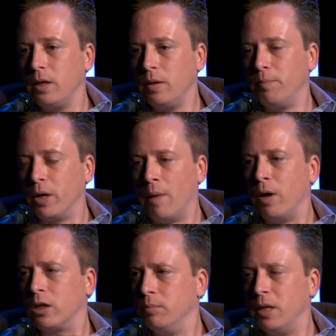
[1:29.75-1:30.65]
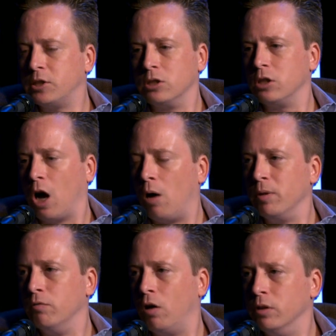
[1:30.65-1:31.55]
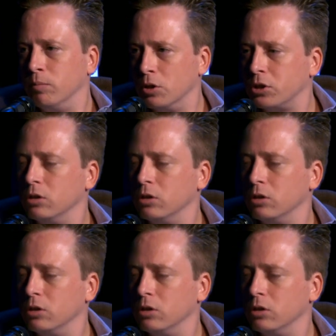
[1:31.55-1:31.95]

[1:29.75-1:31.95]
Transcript: But I'm not going to. That's not something I'll be involved in personally.